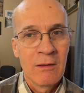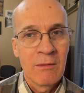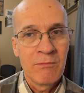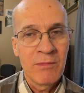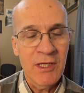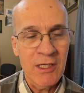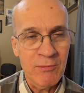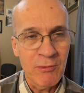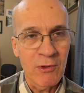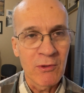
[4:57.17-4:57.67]

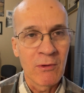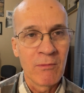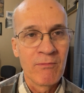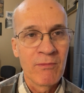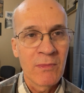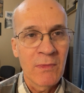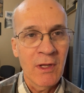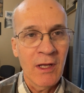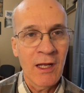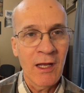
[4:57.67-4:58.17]
people
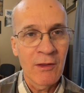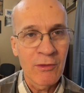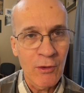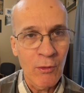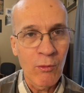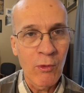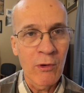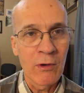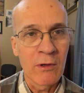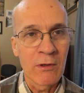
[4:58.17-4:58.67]
and the
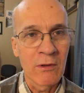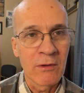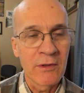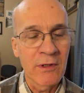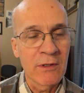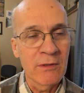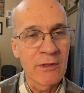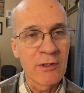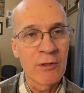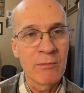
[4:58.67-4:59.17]
world
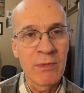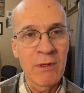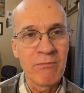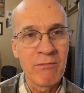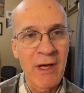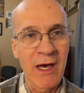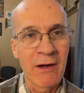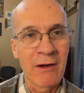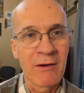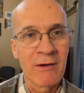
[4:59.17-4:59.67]
a little bit
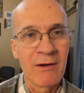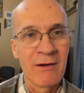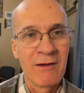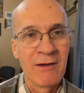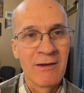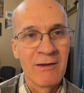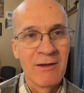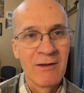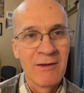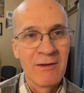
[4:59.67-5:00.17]
better
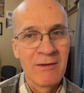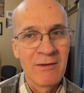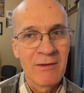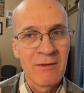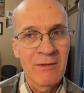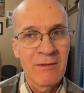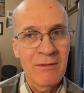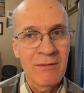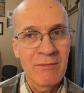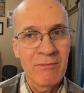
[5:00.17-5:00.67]

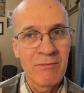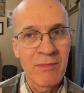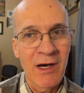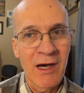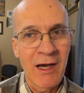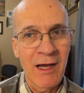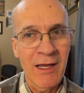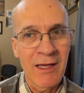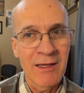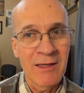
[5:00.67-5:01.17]

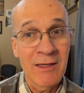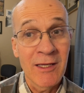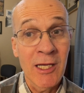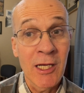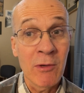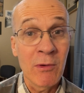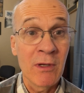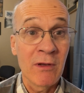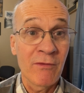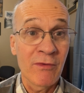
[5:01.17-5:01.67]
by
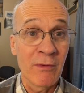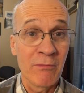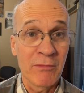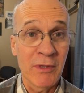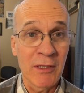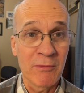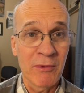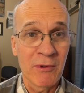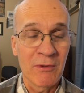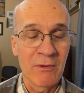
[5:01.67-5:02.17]
hearing from
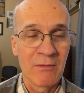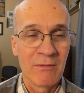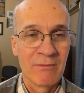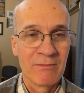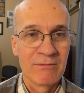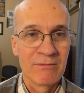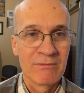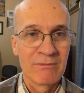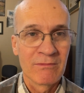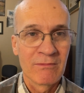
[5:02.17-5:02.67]
people
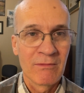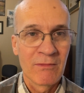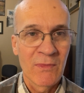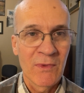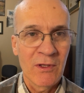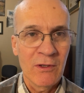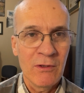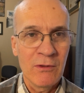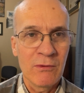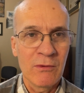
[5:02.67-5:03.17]

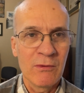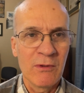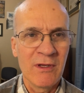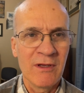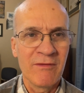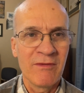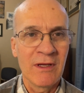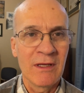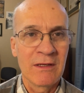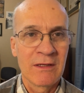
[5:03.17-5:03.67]
who
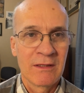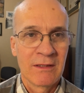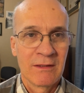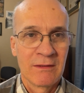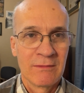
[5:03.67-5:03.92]
live it